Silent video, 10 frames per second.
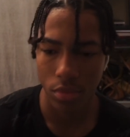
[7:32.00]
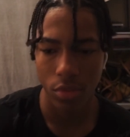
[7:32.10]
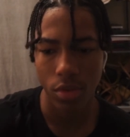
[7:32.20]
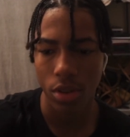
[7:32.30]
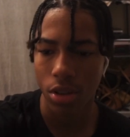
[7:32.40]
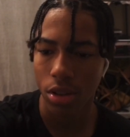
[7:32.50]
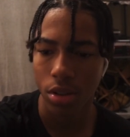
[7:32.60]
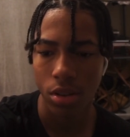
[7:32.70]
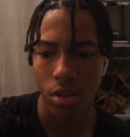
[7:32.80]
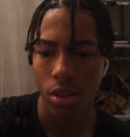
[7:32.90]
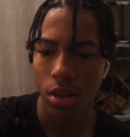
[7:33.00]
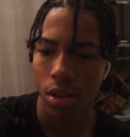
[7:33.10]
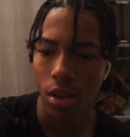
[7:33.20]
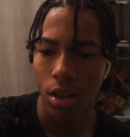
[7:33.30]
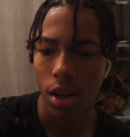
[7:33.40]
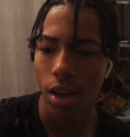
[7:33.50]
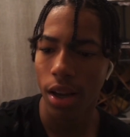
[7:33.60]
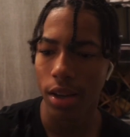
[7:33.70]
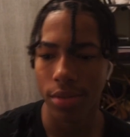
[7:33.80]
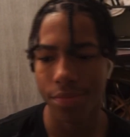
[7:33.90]
Yeah.
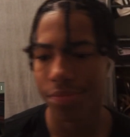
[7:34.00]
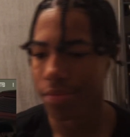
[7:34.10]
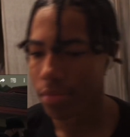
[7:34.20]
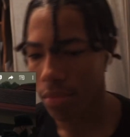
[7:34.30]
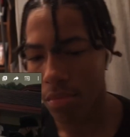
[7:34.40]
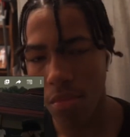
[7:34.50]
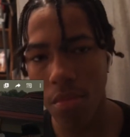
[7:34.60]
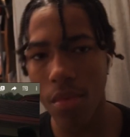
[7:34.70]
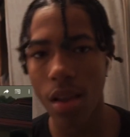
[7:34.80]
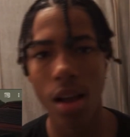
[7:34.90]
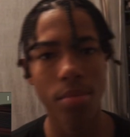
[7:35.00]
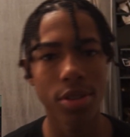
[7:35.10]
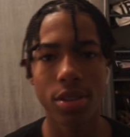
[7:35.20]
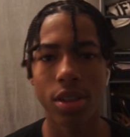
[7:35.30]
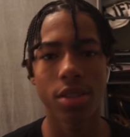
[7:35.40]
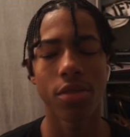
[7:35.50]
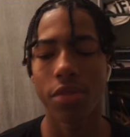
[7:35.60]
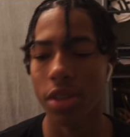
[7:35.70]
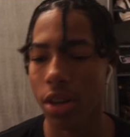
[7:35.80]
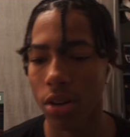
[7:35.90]
Hey, I'ma just let the
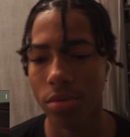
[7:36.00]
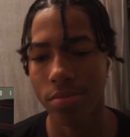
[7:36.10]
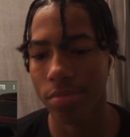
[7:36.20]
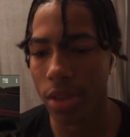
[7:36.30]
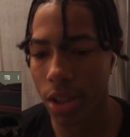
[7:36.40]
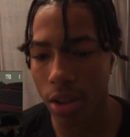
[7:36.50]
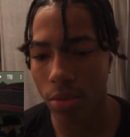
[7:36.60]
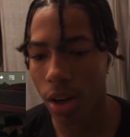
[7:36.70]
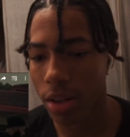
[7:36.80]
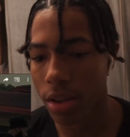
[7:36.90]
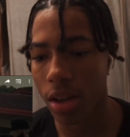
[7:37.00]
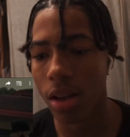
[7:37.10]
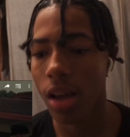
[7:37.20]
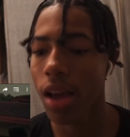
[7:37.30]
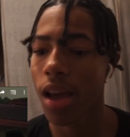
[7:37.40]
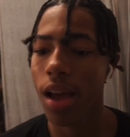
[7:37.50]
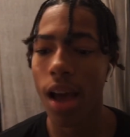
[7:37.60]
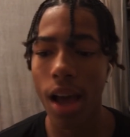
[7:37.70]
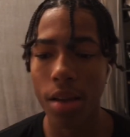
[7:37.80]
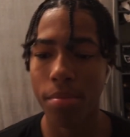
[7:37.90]
video end right there.
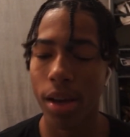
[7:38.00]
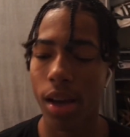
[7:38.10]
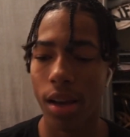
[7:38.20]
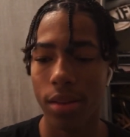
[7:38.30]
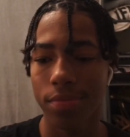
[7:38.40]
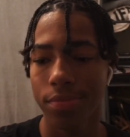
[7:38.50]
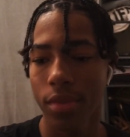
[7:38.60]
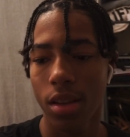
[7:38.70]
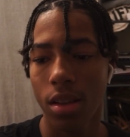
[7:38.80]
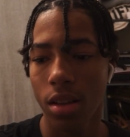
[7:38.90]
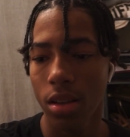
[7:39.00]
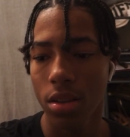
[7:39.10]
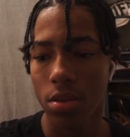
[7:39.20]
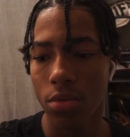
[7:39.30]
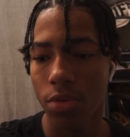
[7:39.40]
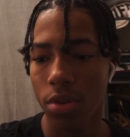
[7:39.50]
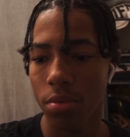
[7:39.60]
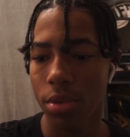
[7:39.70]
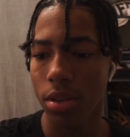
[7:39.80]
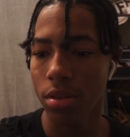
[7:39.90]
Hey man, you feel
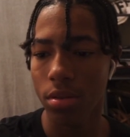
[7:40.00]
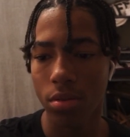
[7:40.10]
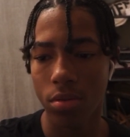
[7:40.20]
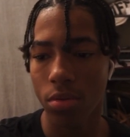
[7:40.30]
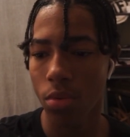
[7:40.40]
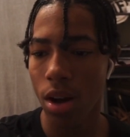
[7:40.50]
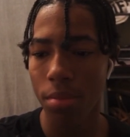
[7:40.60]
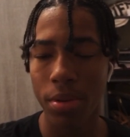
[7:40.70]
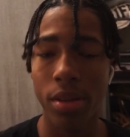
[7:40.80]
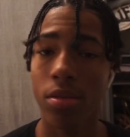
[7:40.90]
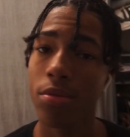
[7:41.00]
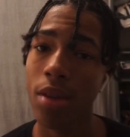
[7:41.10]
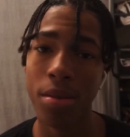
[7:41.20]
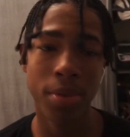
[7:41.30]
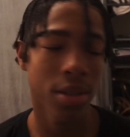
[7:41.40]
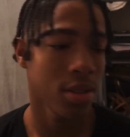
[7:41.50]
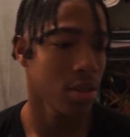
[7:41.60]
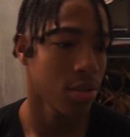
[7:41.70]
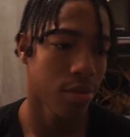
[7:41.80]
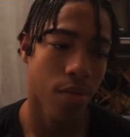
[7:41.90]
me? Wabi
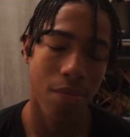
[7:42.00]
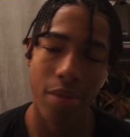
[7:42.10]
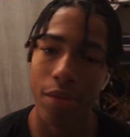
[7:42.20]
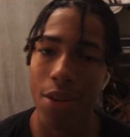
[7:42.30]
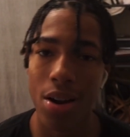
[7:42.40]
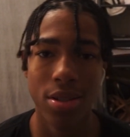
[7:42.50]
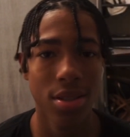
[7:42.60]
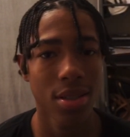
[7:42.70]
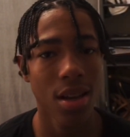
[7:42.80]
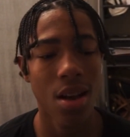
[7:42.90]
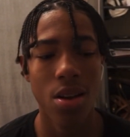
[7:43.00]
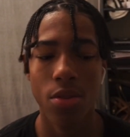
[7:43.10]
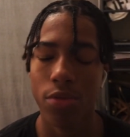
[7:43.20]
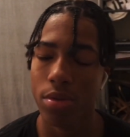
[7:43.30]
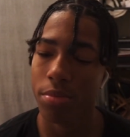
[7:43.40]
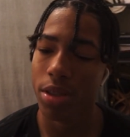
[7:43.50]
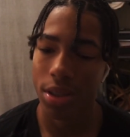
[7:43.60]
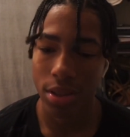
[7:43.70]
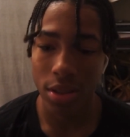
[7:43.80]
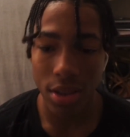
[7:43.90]
just versatile, you feel me? He
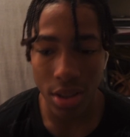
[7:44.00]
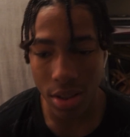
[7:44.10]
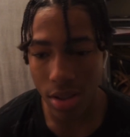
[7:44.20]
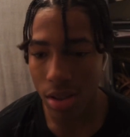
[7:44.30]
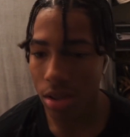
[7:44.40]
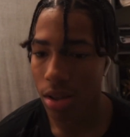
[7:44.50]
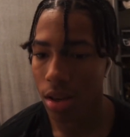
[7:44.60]
consistent.